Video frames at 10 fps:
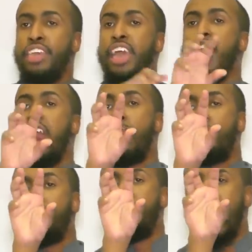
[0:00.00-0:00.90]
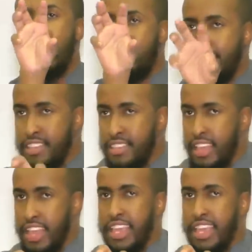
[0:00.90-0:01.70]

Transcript: there are factors